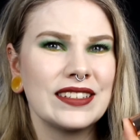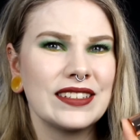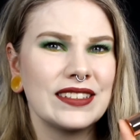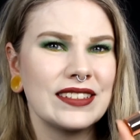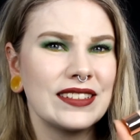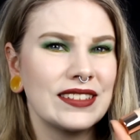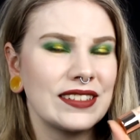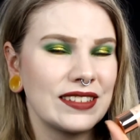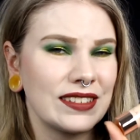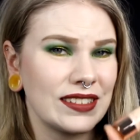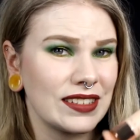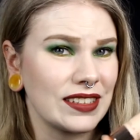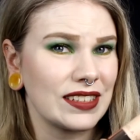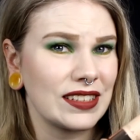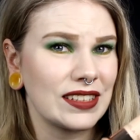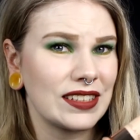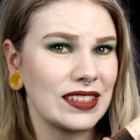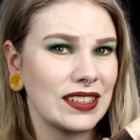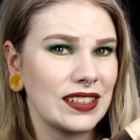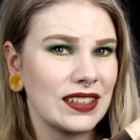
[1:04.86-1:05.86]

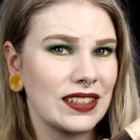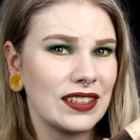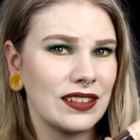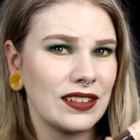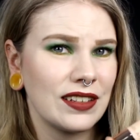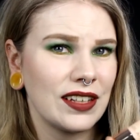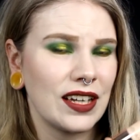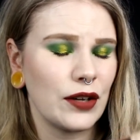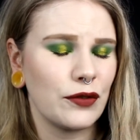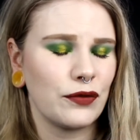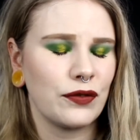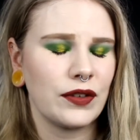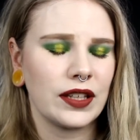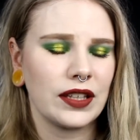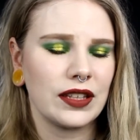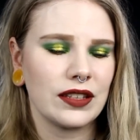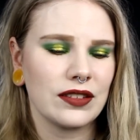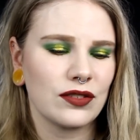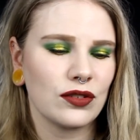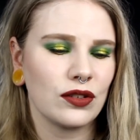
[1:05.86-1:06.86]
Stick, I
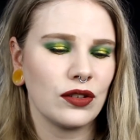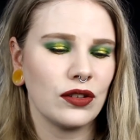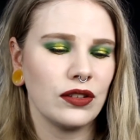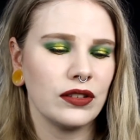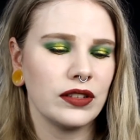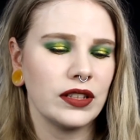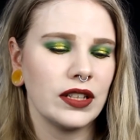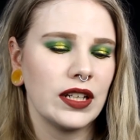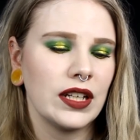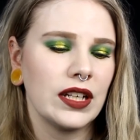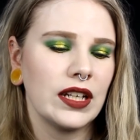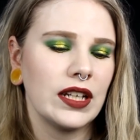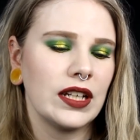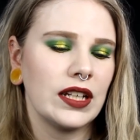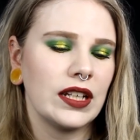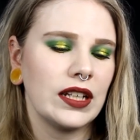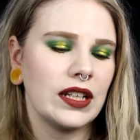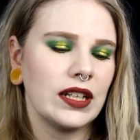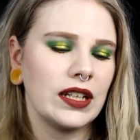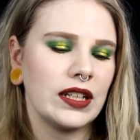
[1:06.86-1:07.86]
think it's called.
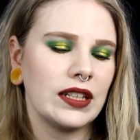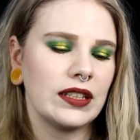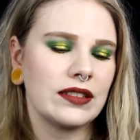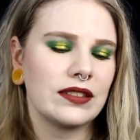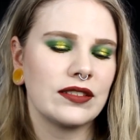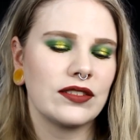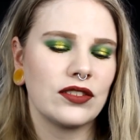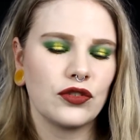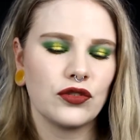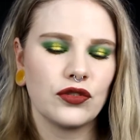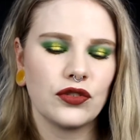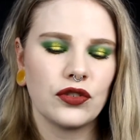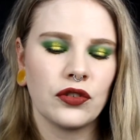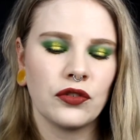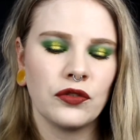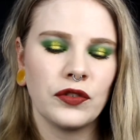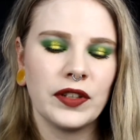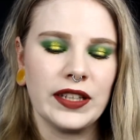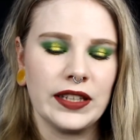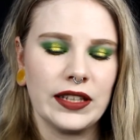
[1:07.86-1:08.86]
It's
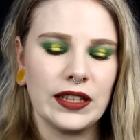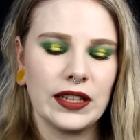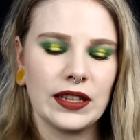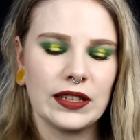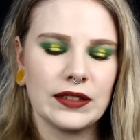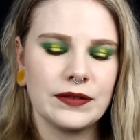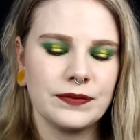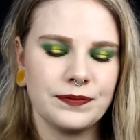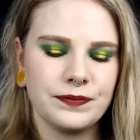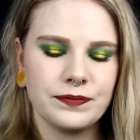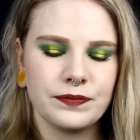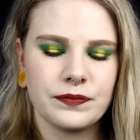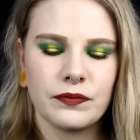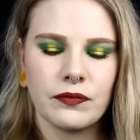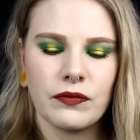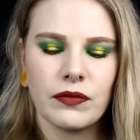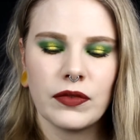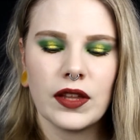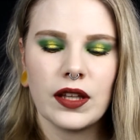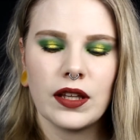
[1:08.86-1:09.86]
Surreal.
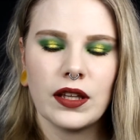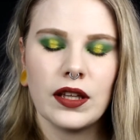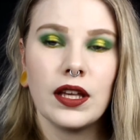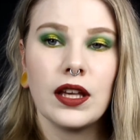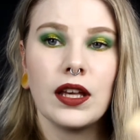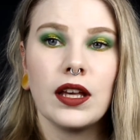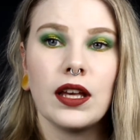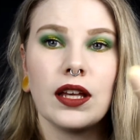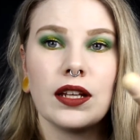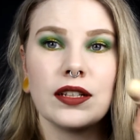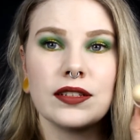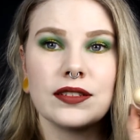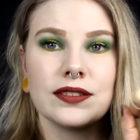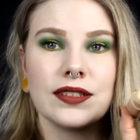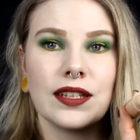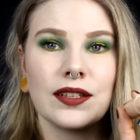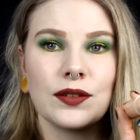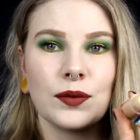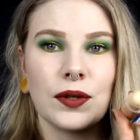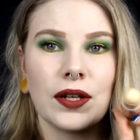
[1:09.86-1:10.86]
And it's
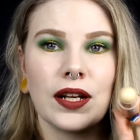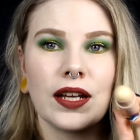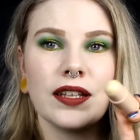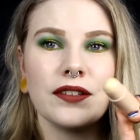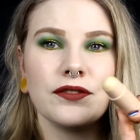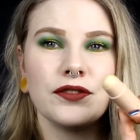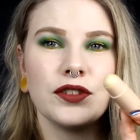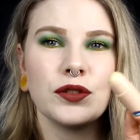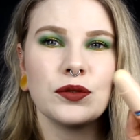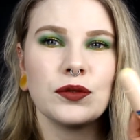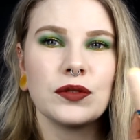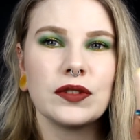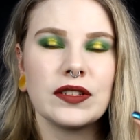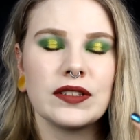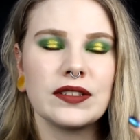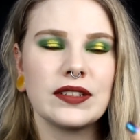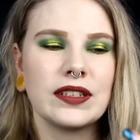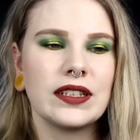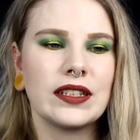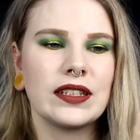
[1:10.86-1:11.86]
this one. I've used
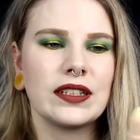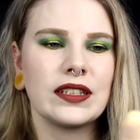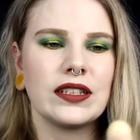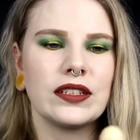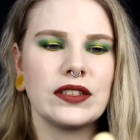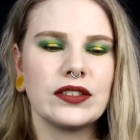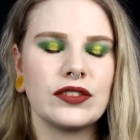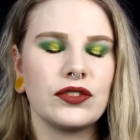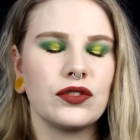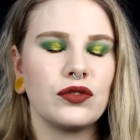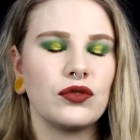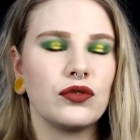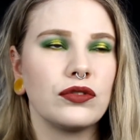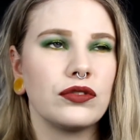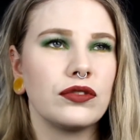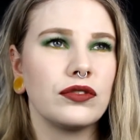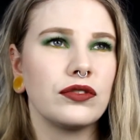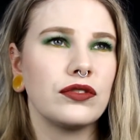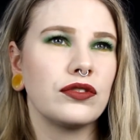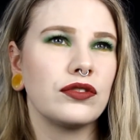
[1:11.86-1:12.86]
this in uh,
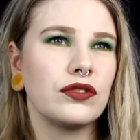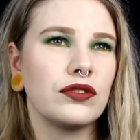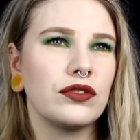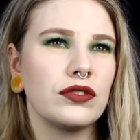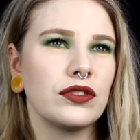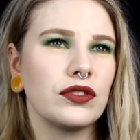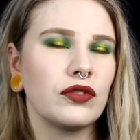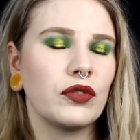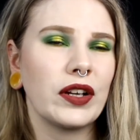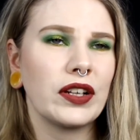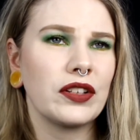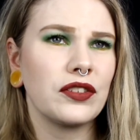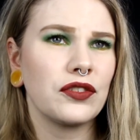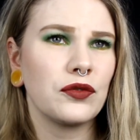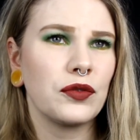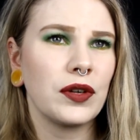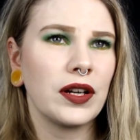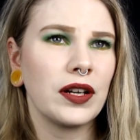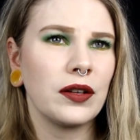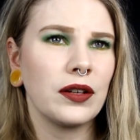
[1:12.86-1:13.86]
a
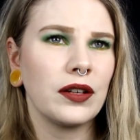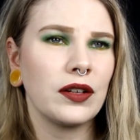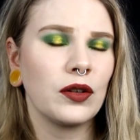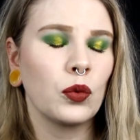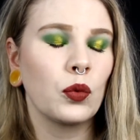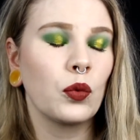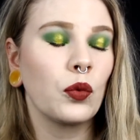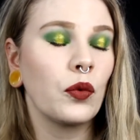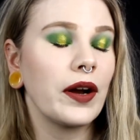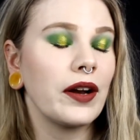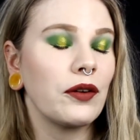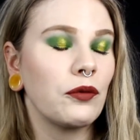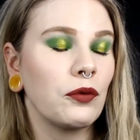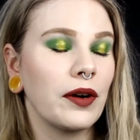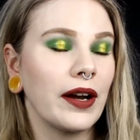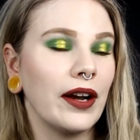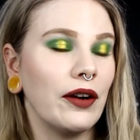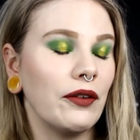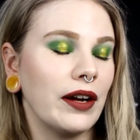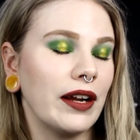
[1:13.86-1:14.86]
Get Ready, Get
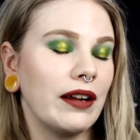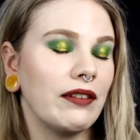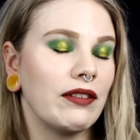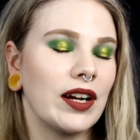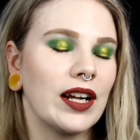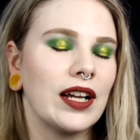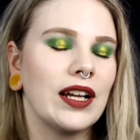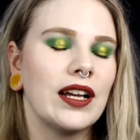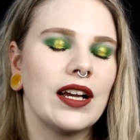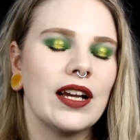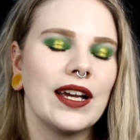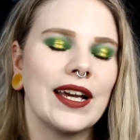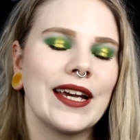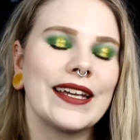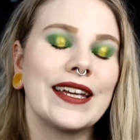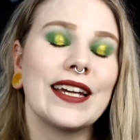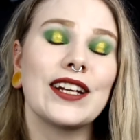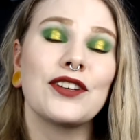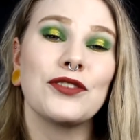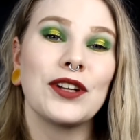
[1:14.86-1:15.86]
Ready,
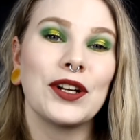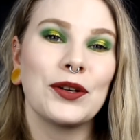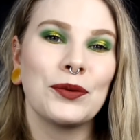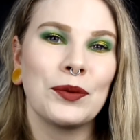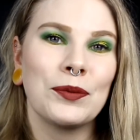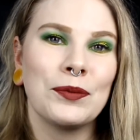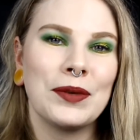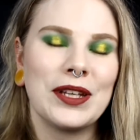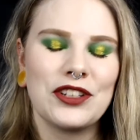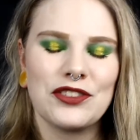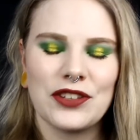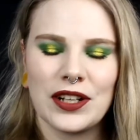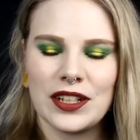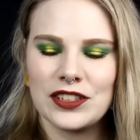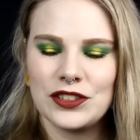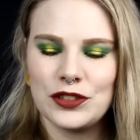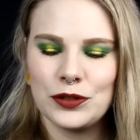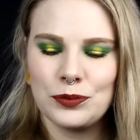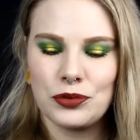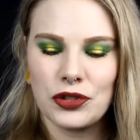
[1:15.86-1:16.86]
Get Ready With Me trying
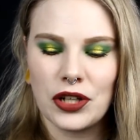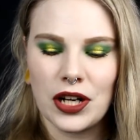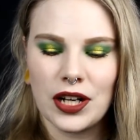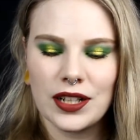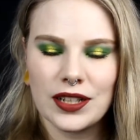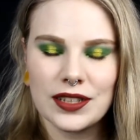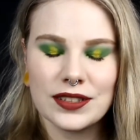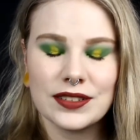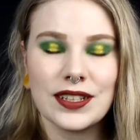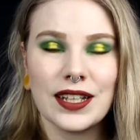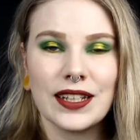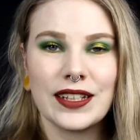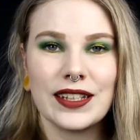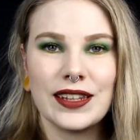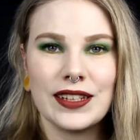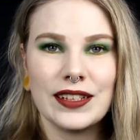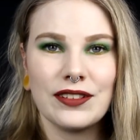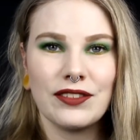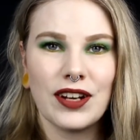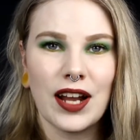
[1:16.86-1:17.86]
new products. I
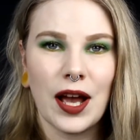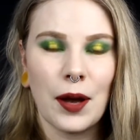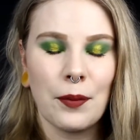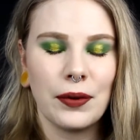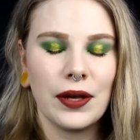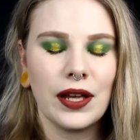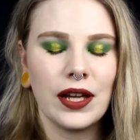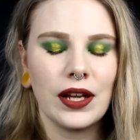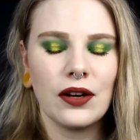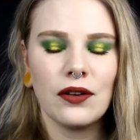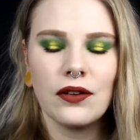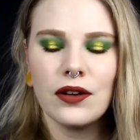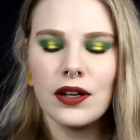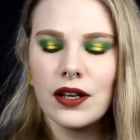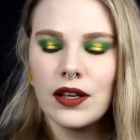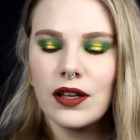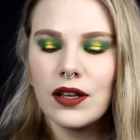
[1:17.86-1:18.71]
can leave it up here.